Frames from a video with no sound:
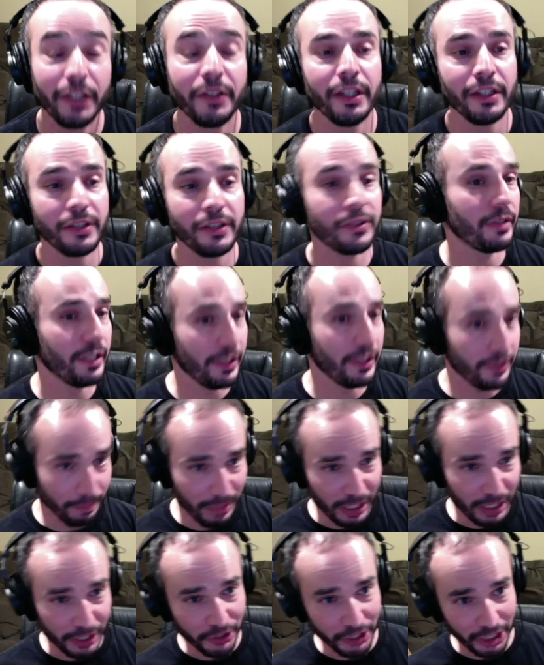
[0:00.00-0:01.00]
it's
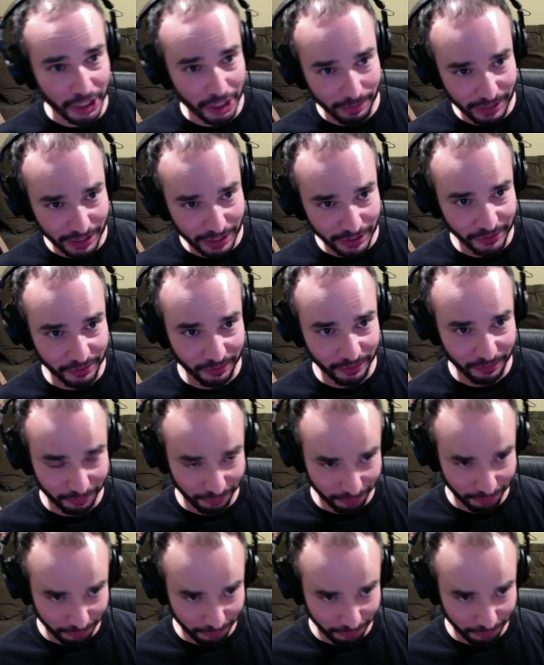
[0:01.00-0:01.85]
my job as